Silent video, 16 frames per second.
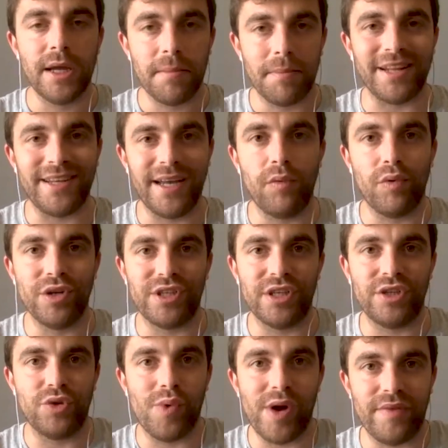but he wanted
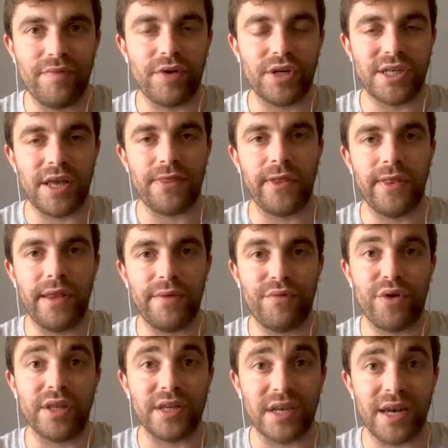to wait for something
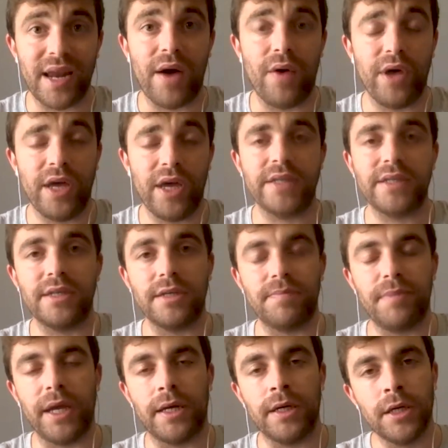different, and now he has this
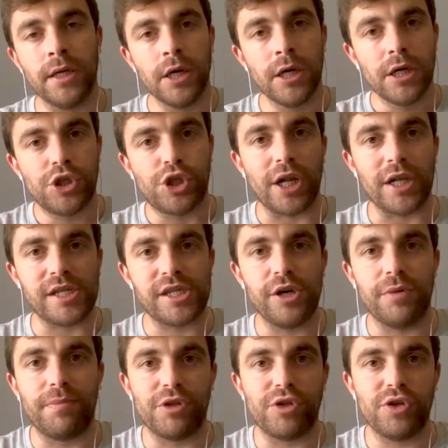big Chelsea
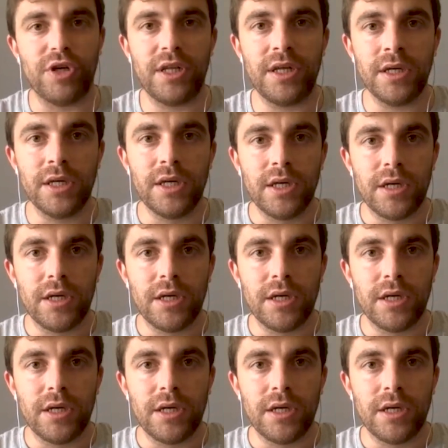opportunity.